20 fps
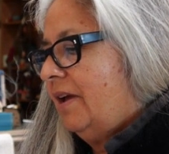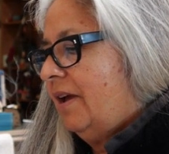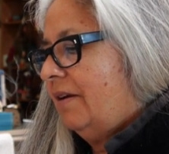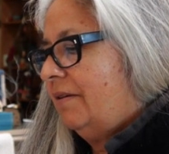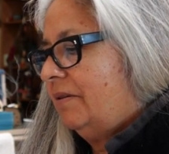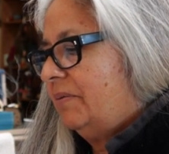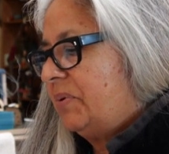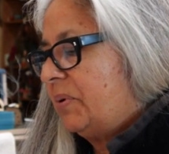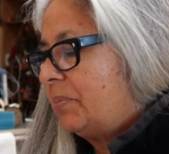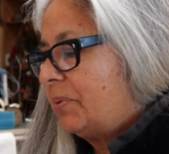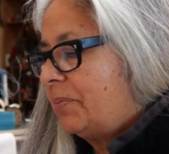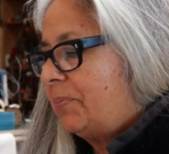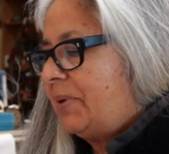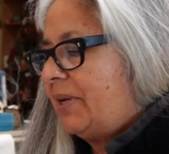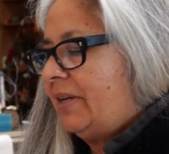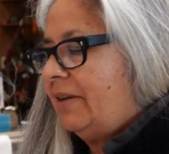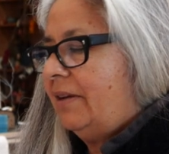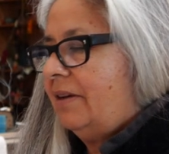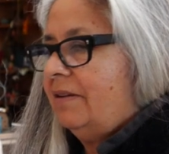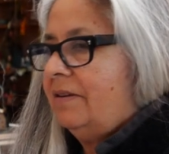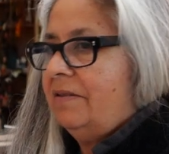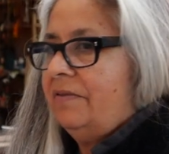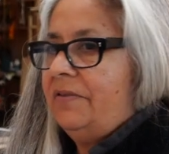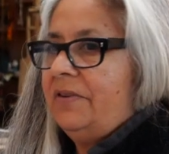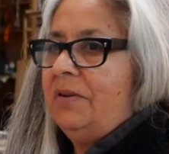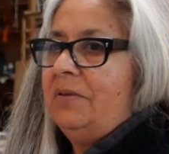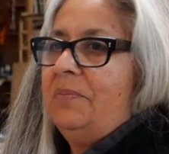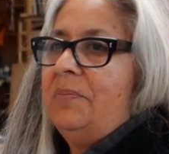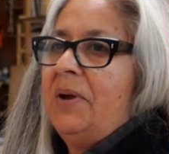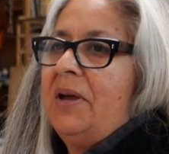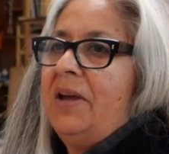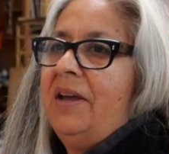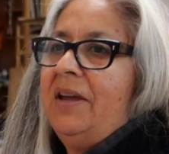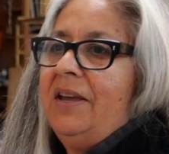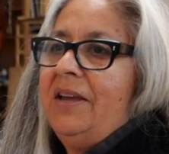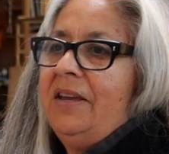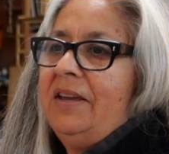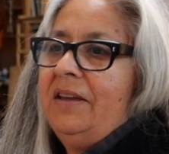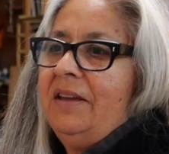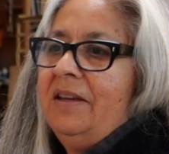I remember being interviewed
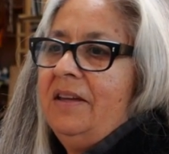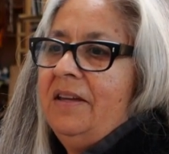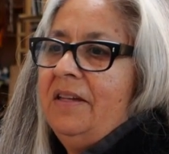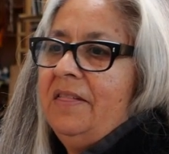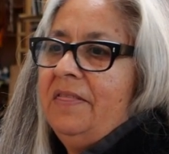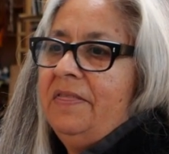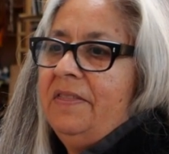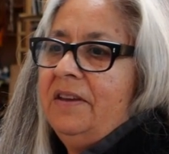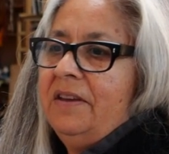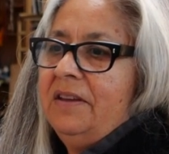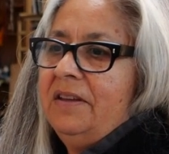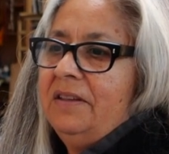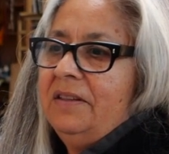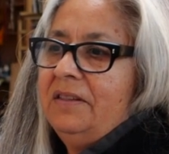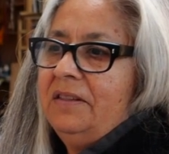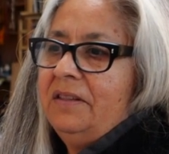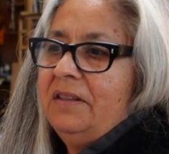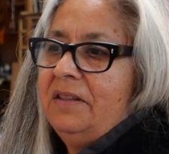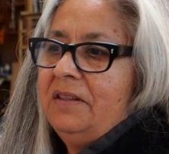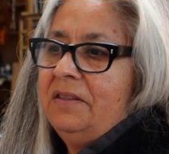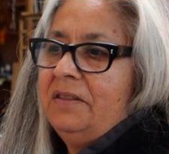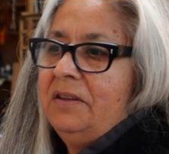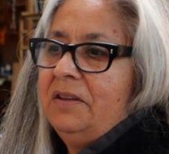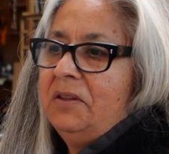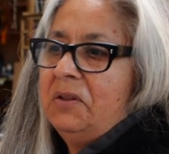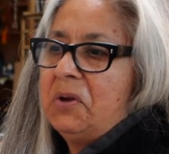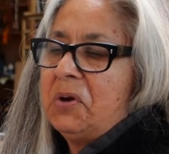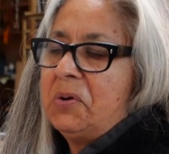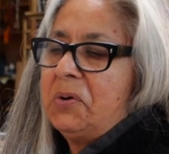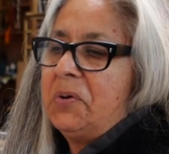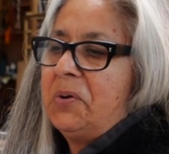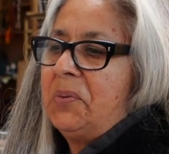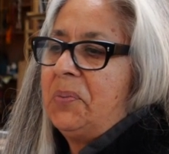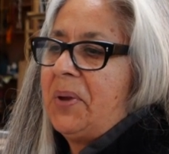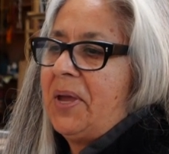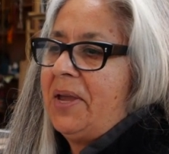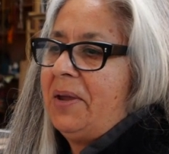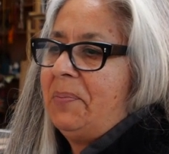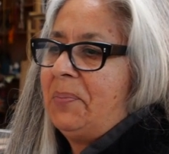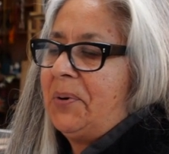by the, the local
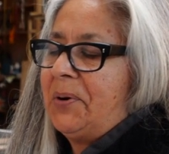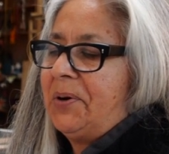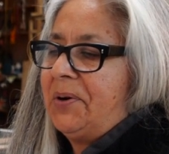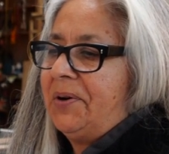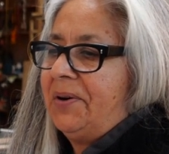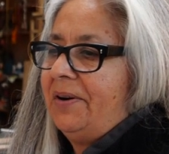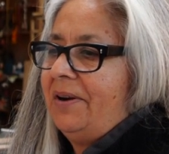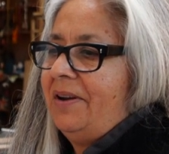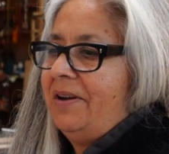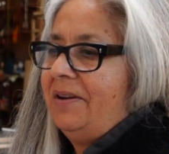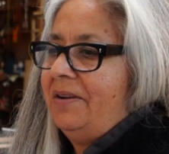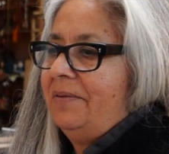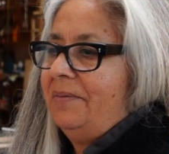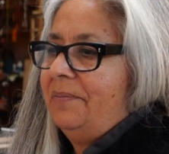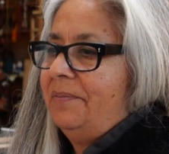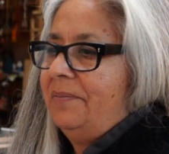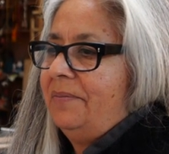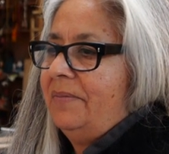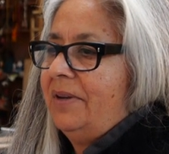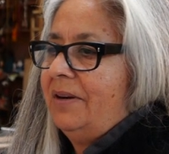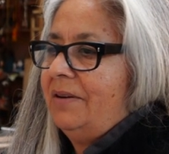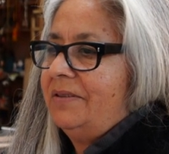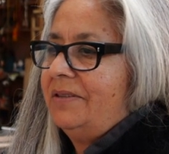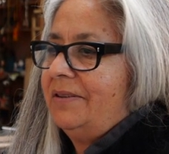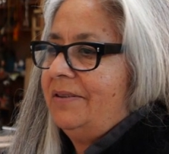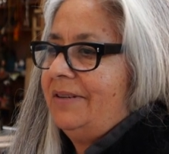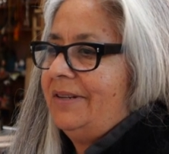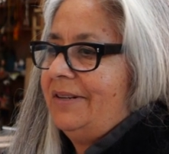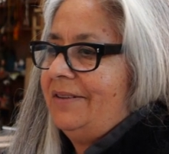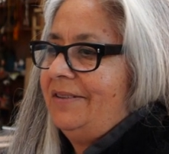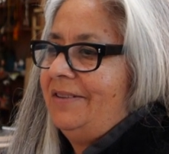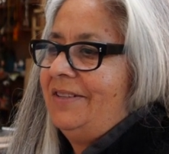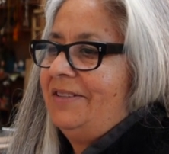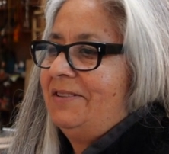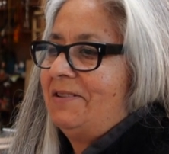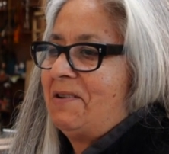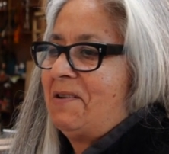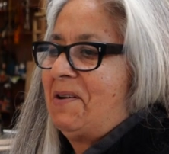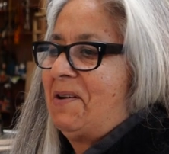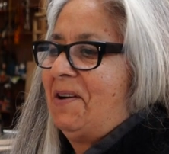paper, um, Arizona Daily
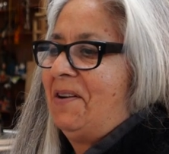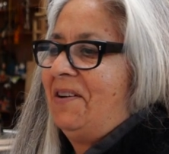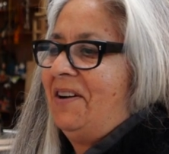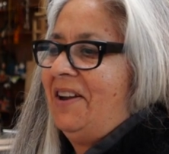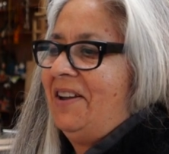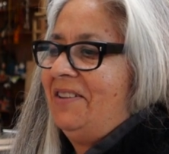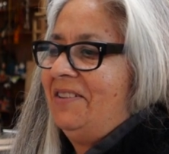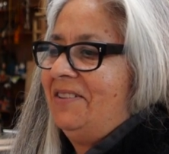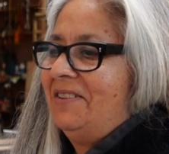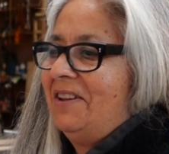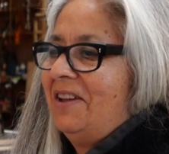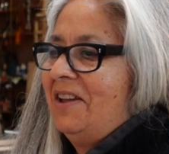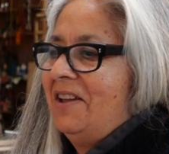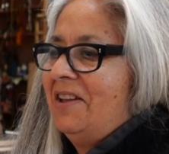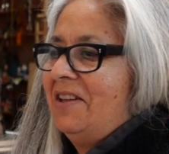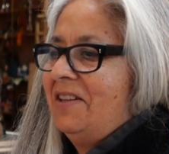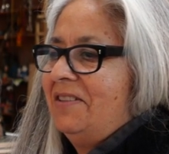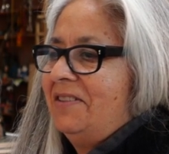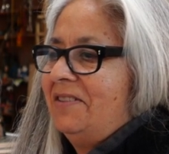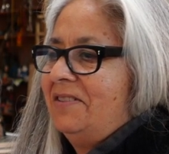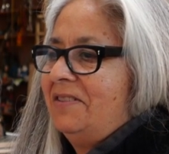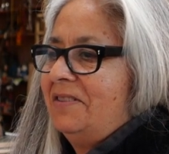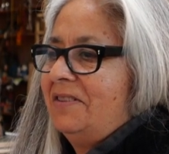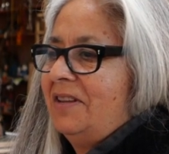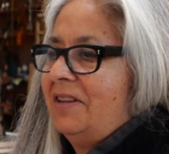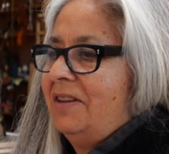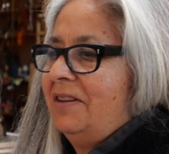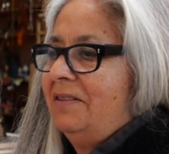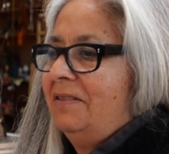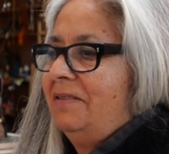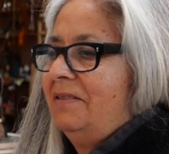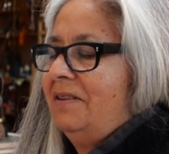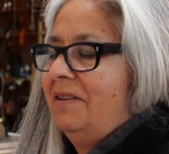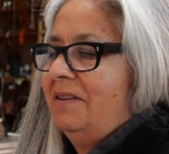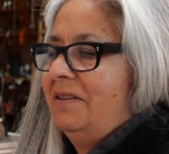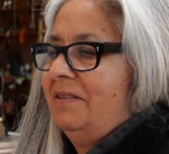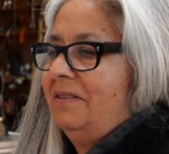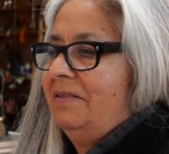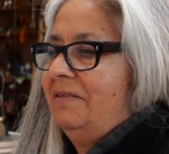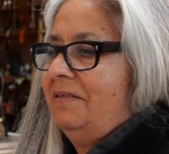Star, and saying,
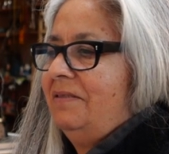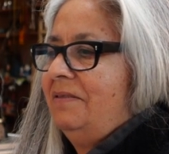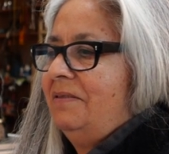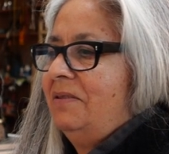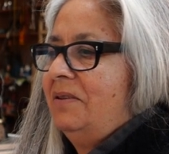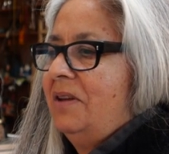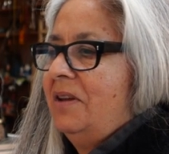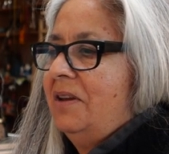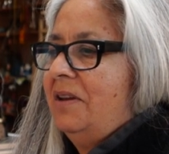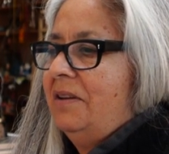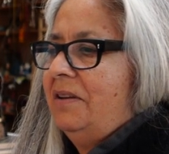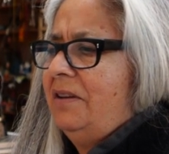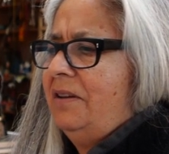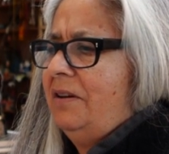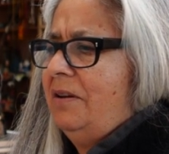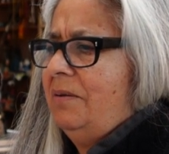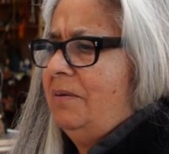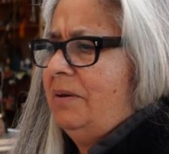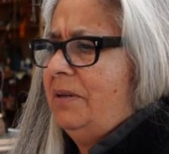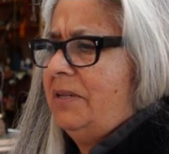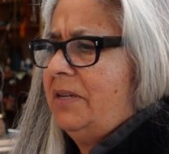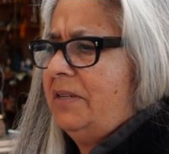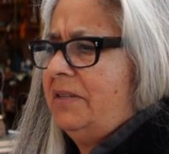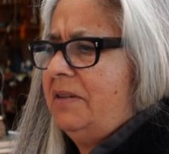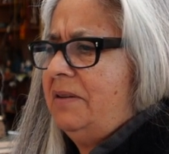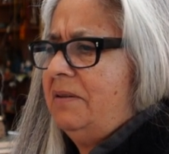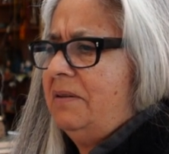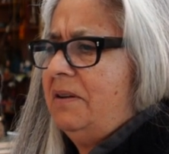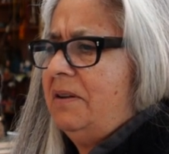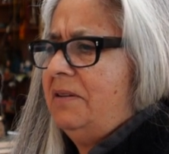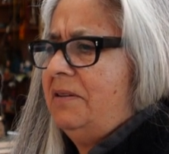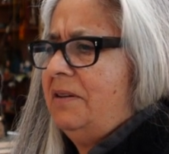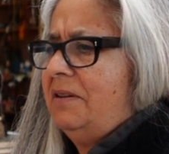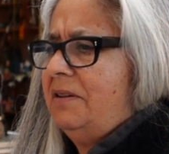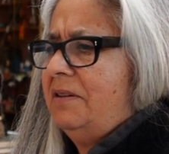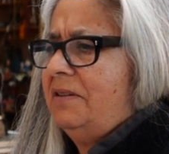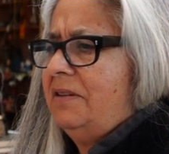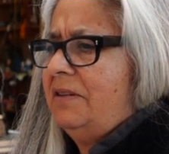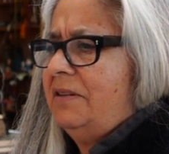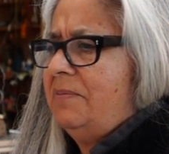uh, uh you know, it doesn't, it,
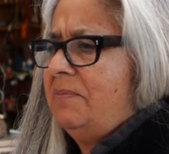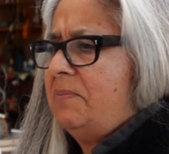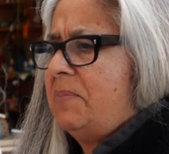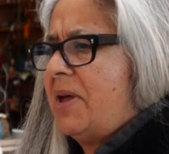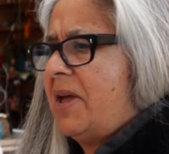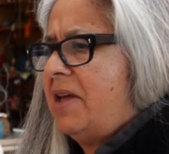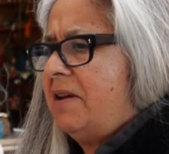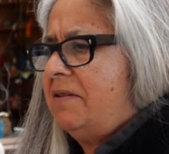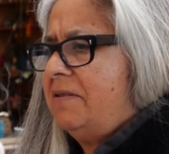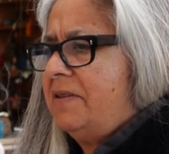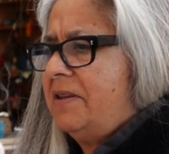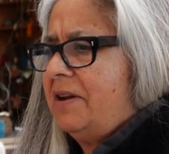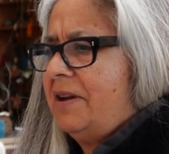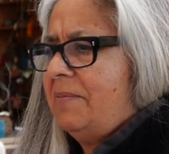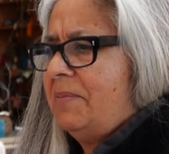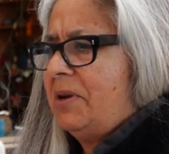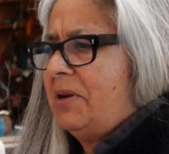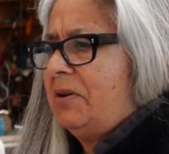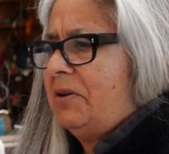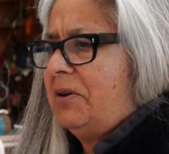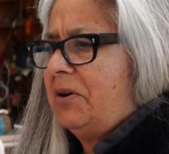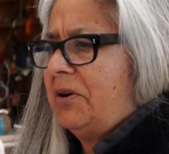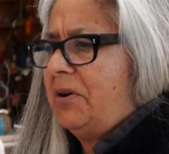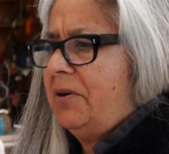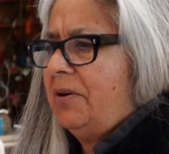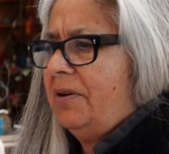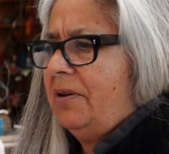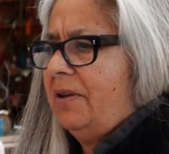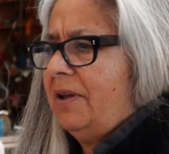doesn't matter that I'm a girl.